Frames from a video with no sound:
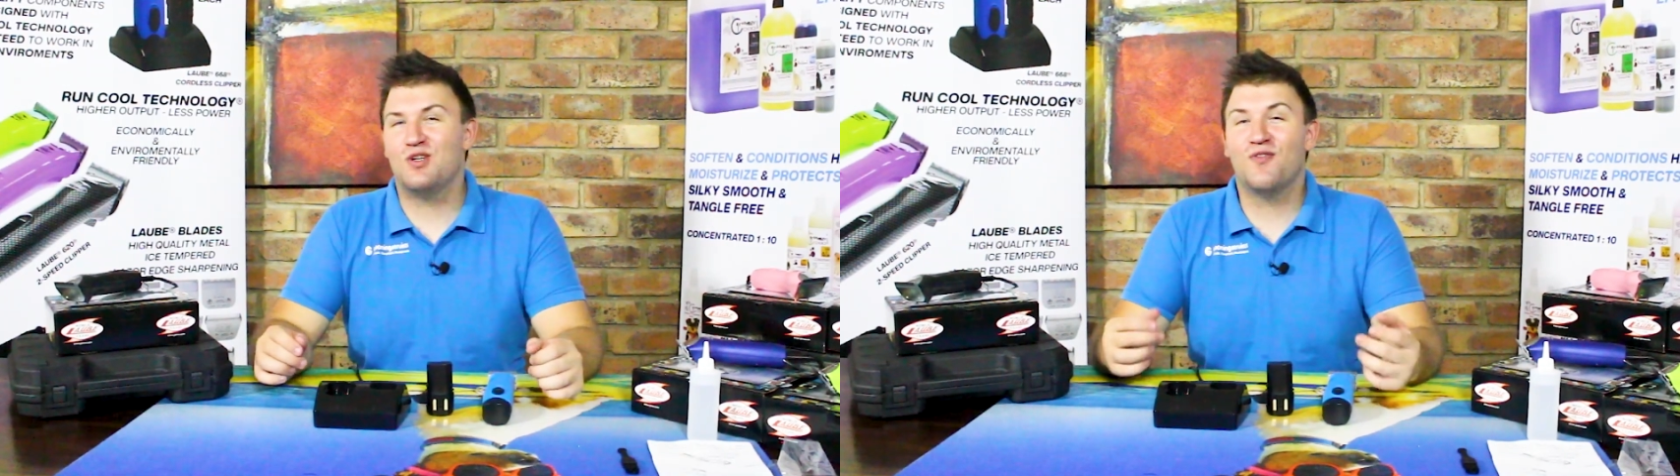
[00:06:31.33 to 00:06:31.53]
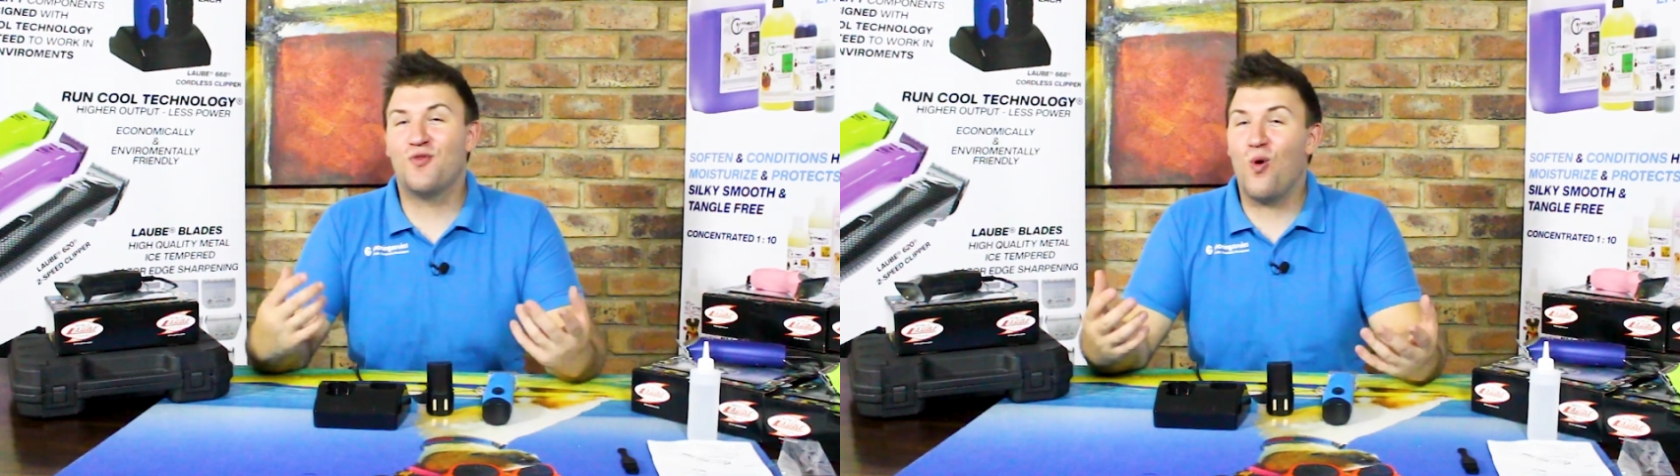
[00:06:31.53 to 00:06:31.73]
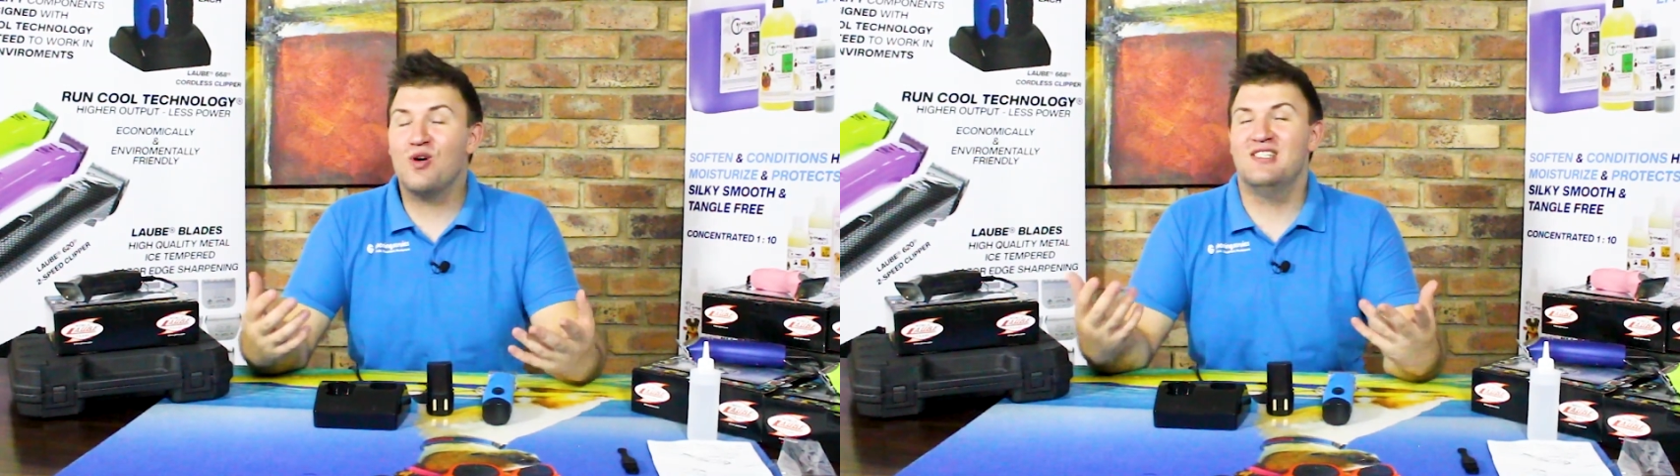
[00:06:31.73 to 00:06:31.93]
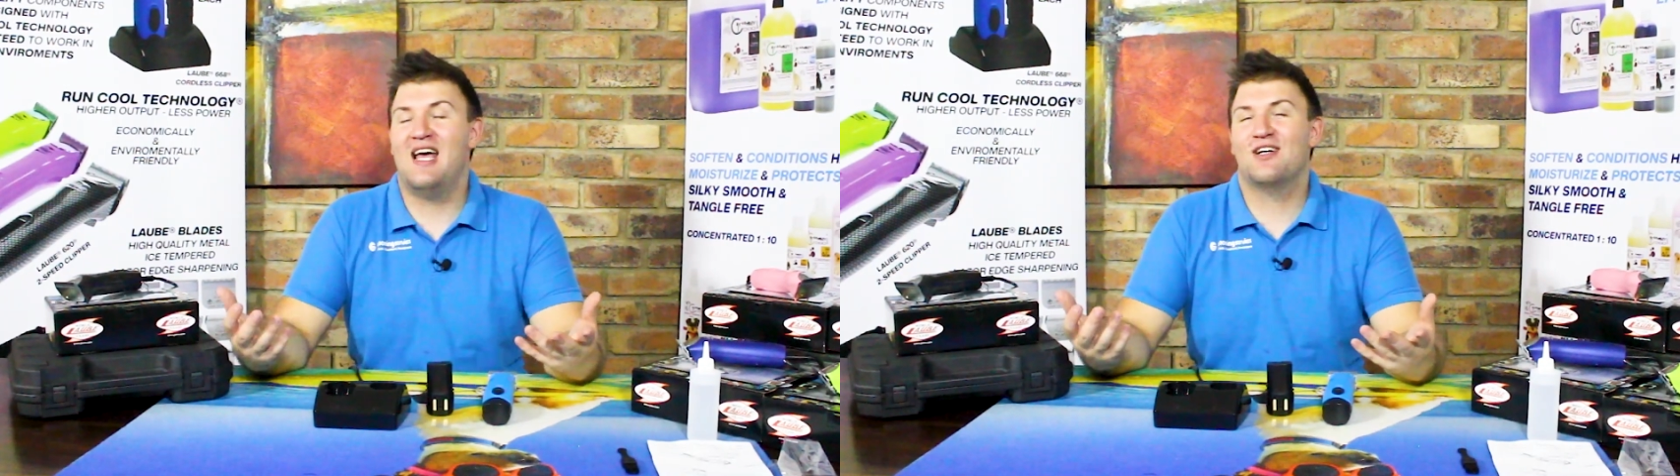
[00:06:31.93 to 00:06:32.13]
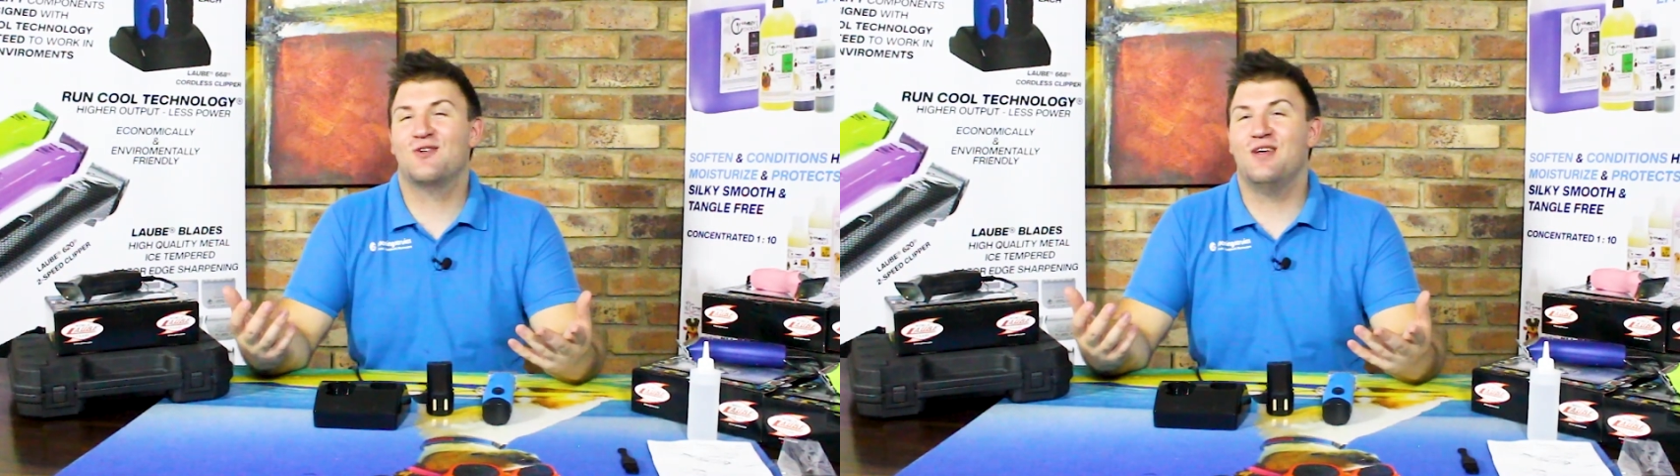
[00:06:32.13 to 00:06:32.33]
which of course
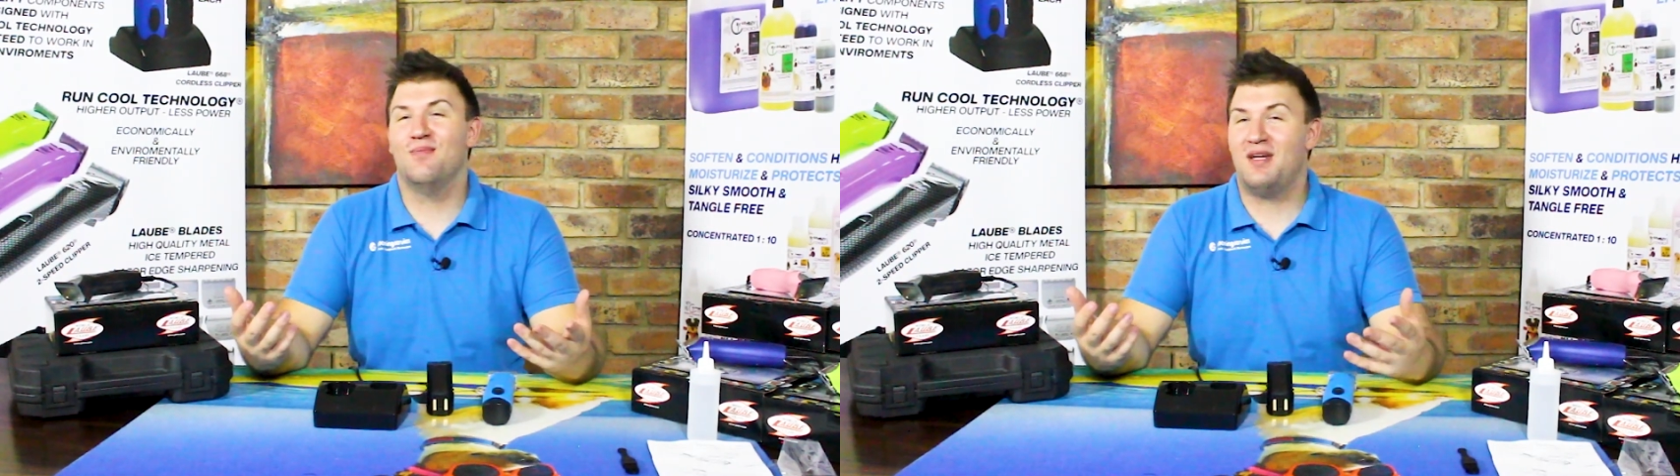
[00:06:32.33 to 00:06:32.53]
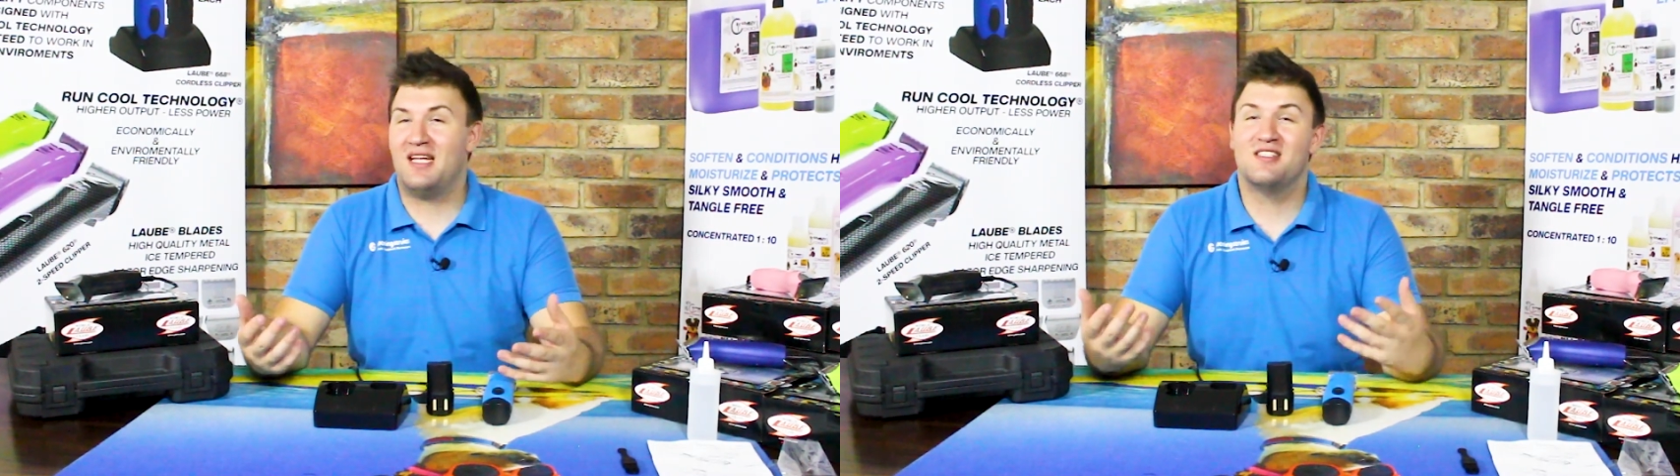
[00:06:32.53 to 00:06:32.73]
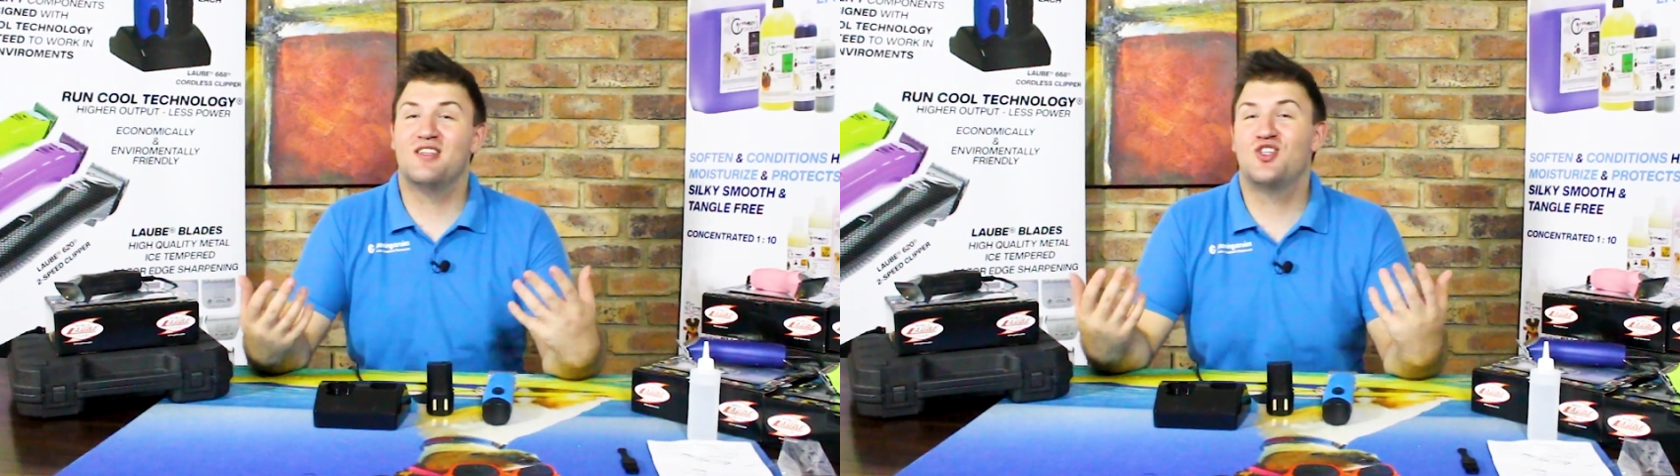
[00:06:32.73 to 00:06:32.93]
naturally means